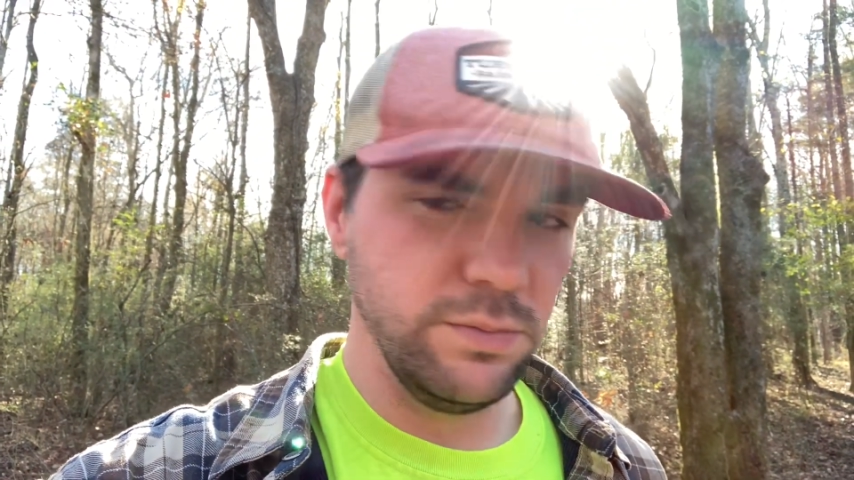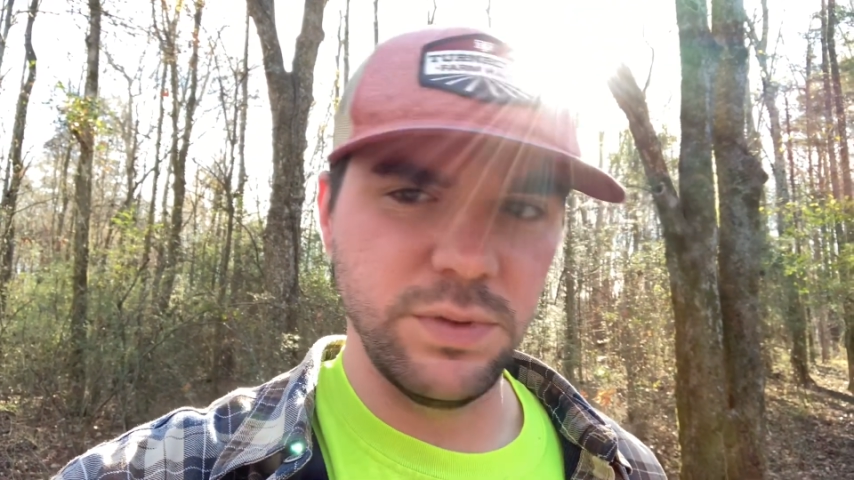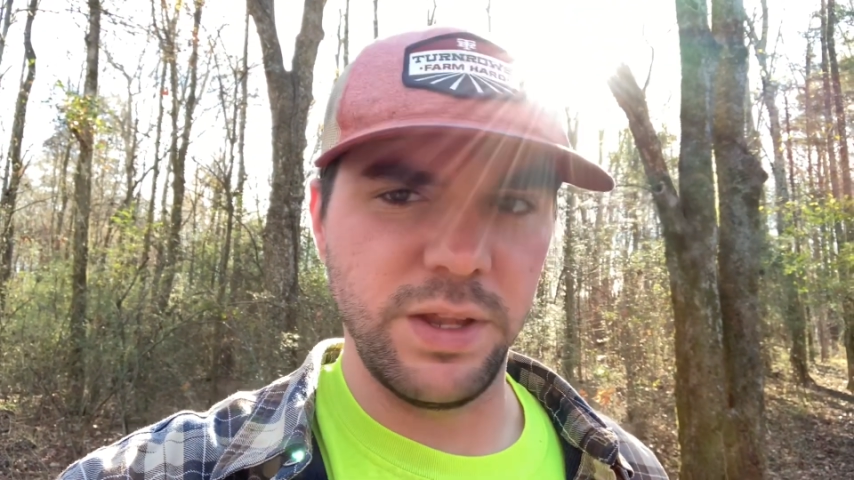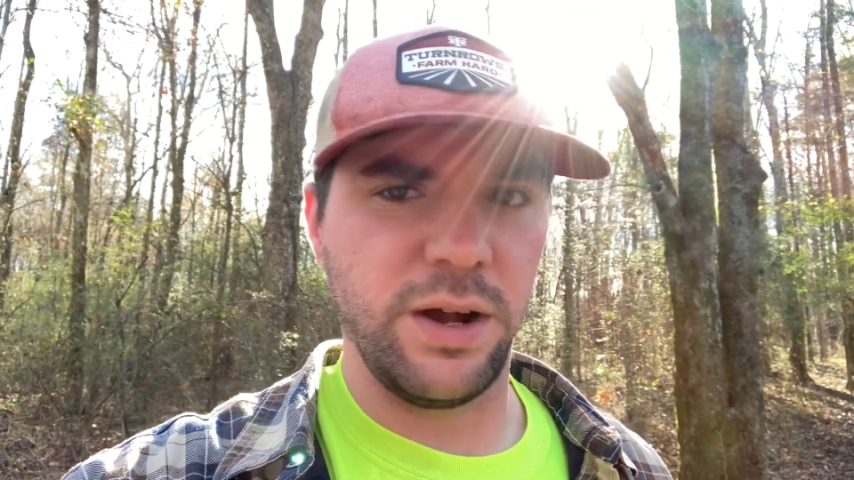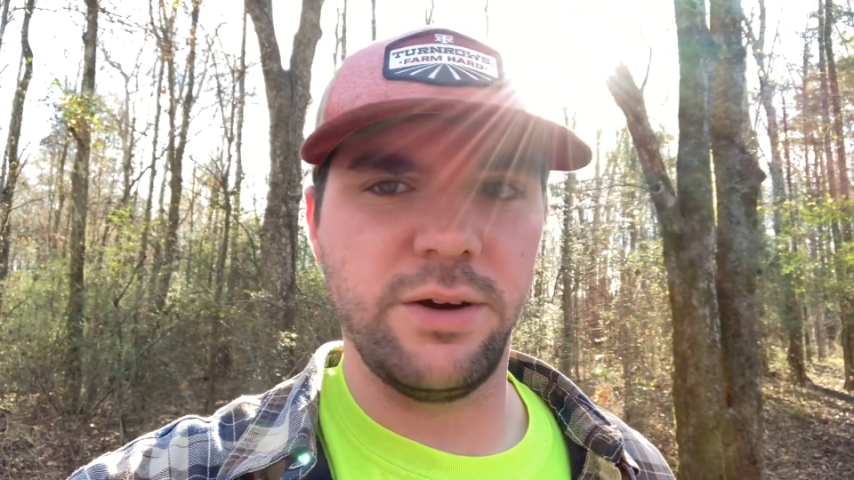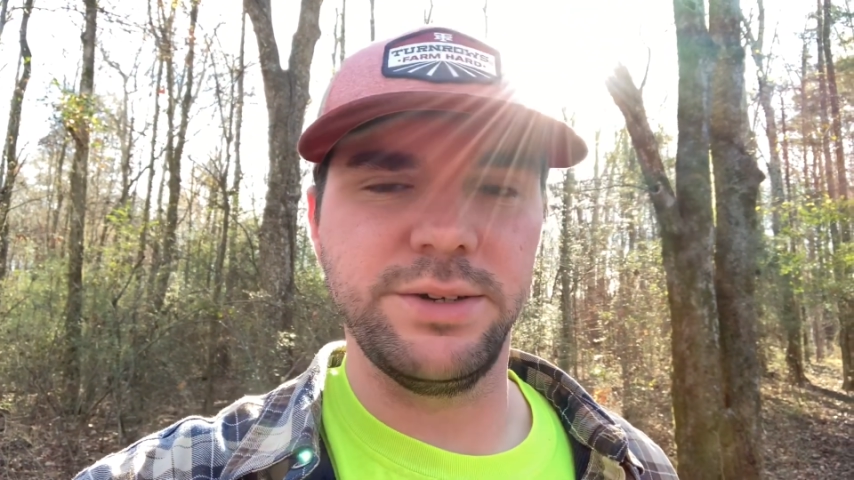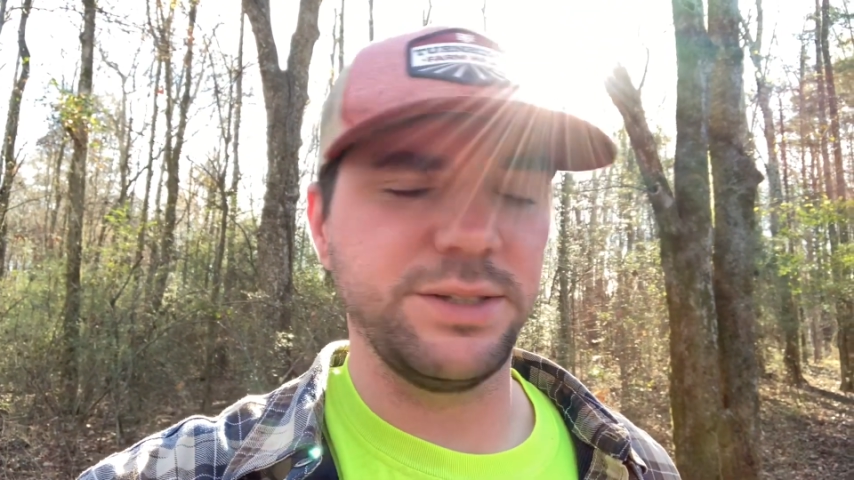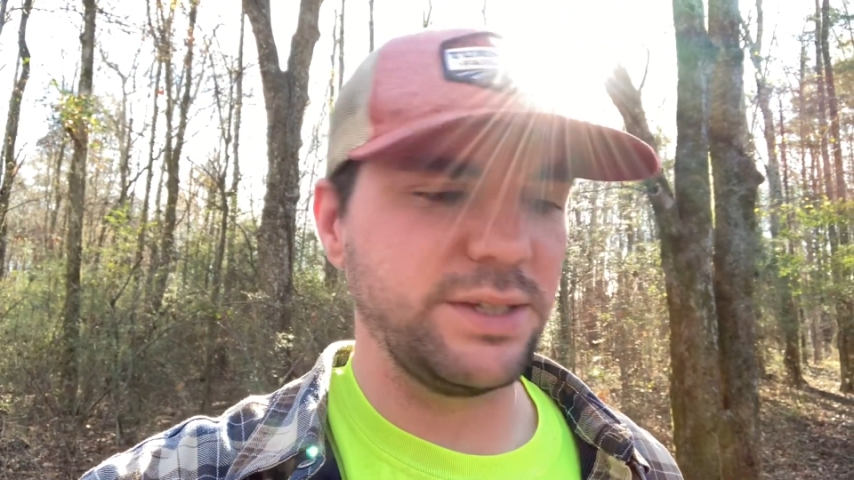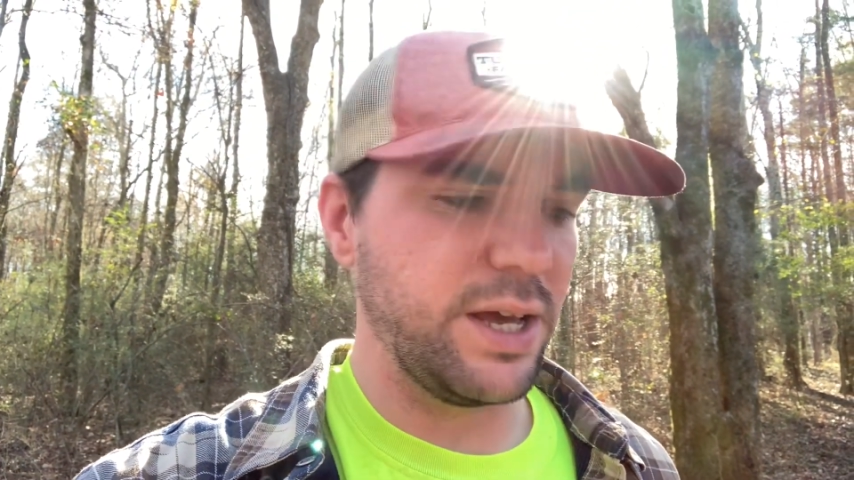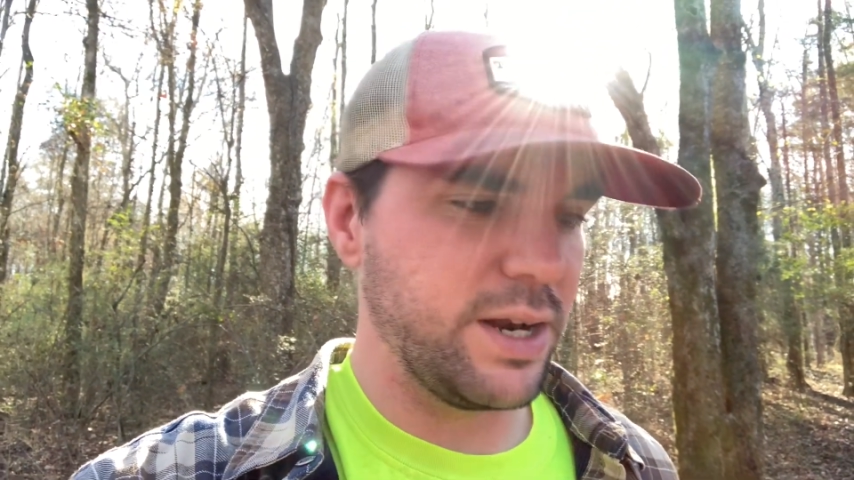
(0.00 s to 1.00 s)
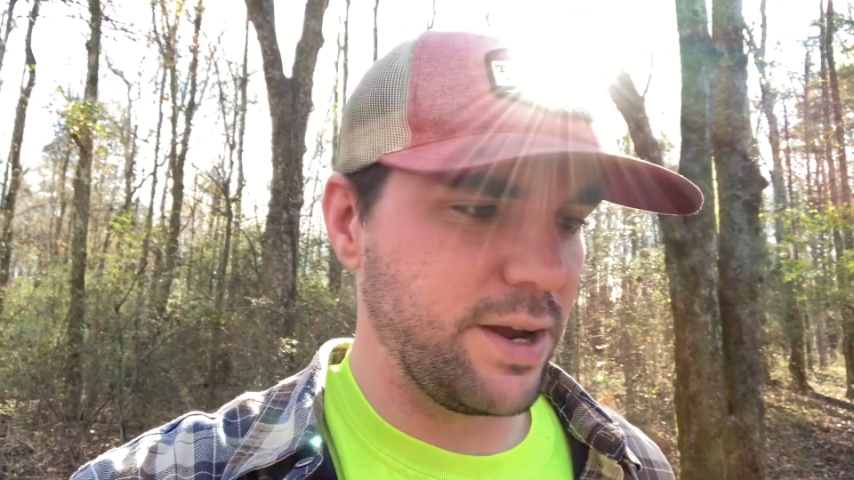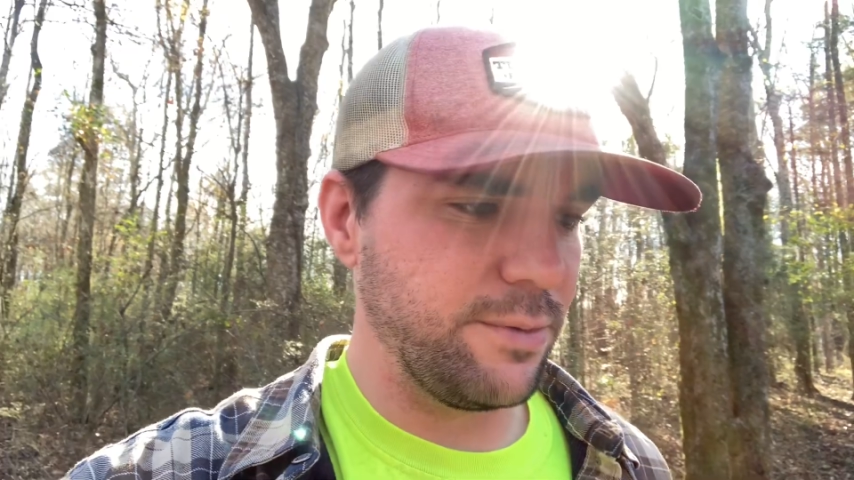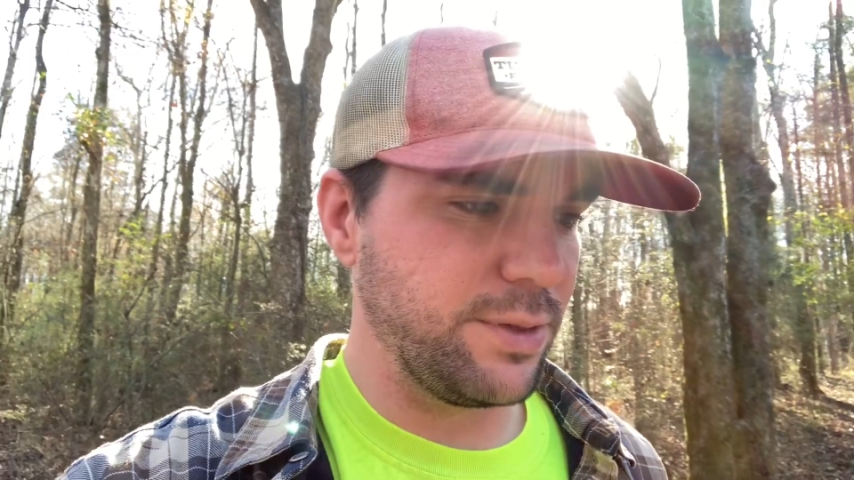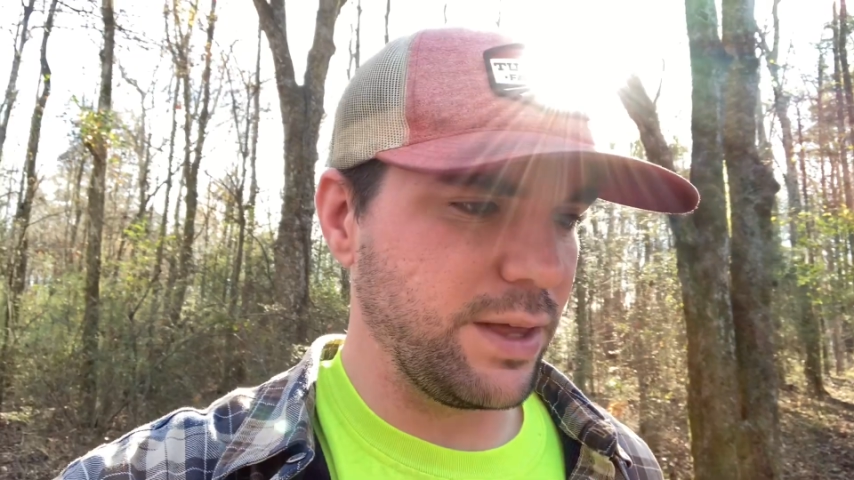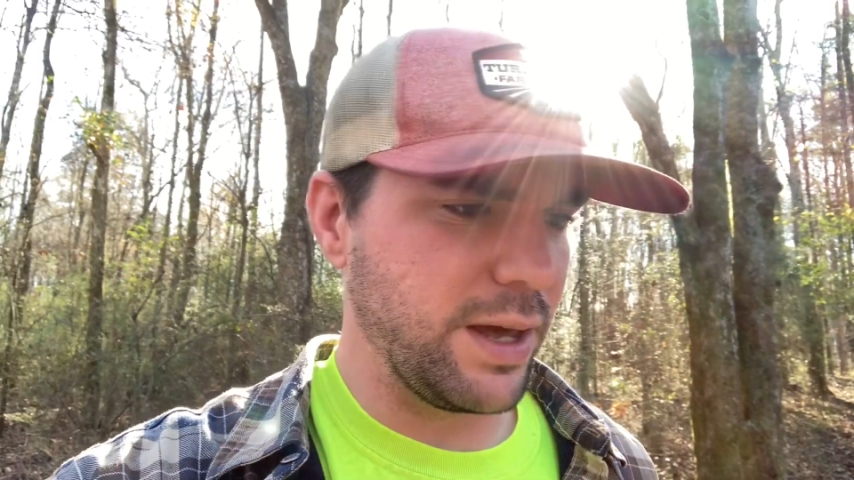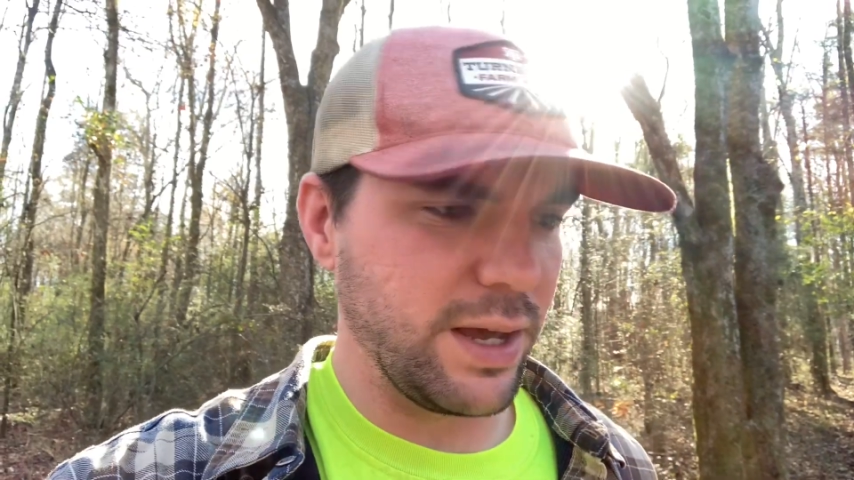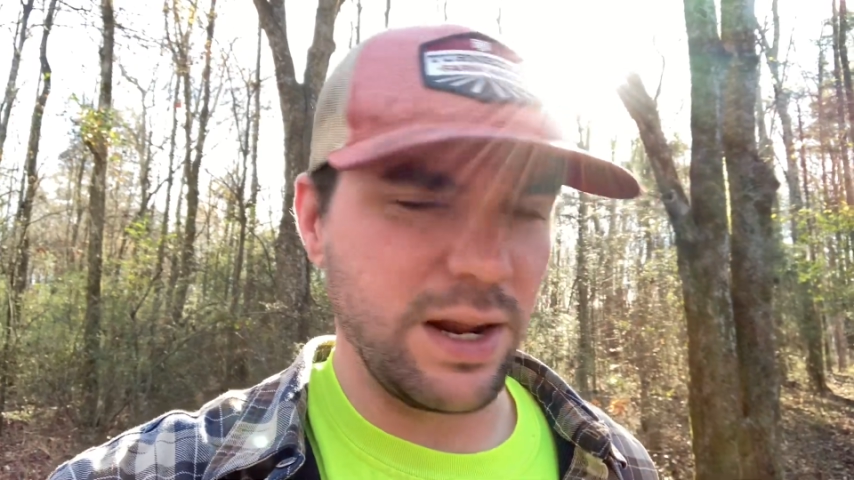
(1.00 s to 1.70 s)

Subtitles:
they're already set and everything.